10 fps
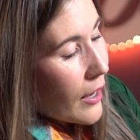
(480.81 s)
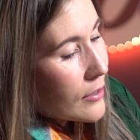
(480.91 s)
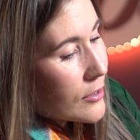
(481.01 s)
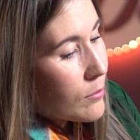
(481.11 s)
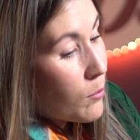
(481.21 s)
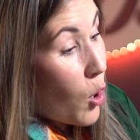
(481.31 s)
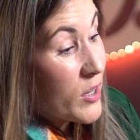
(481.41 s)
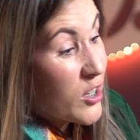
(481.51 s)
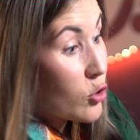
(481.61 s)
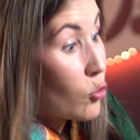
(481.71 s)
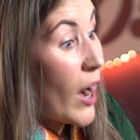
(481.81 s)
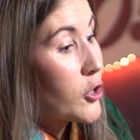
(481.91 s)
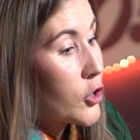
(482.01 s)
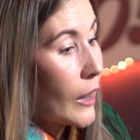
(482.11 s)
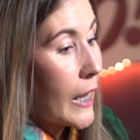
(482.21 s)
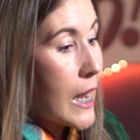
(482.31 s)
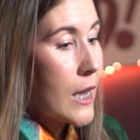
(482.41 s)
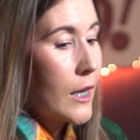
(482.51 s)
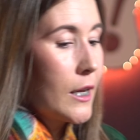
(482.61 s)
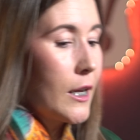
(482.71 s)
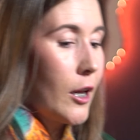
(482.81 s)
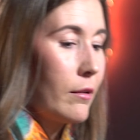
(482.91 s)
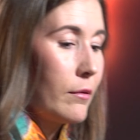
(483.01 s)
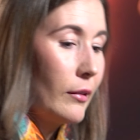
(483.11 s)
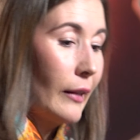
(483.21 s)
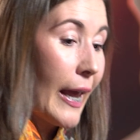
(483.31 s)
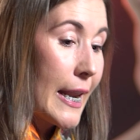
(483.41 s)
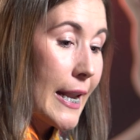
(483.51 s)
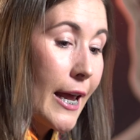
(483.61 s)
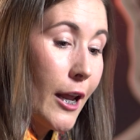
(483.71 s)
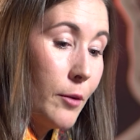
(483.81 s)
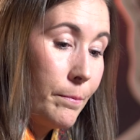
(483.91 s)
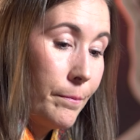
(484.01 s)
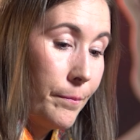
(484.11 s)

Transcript: and almost scratchily laid in.